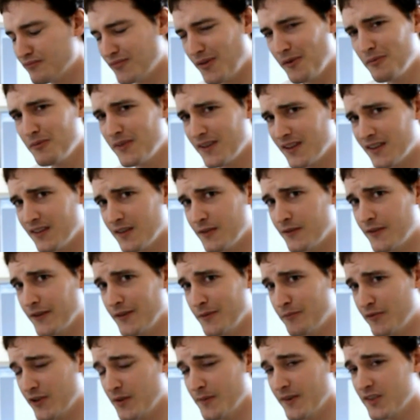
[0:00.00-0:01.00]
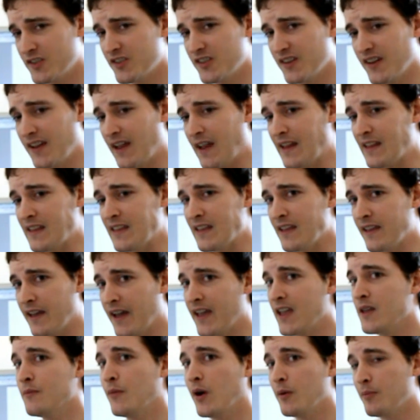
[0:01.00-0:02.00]
probably going to do pretty much any
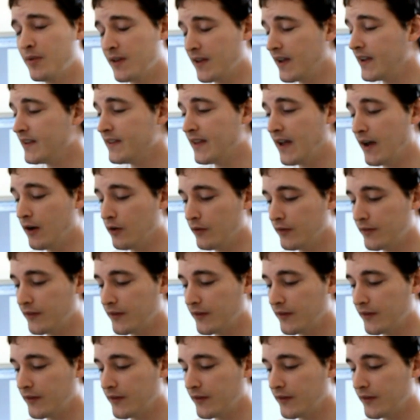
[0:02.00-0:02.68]
game I play now,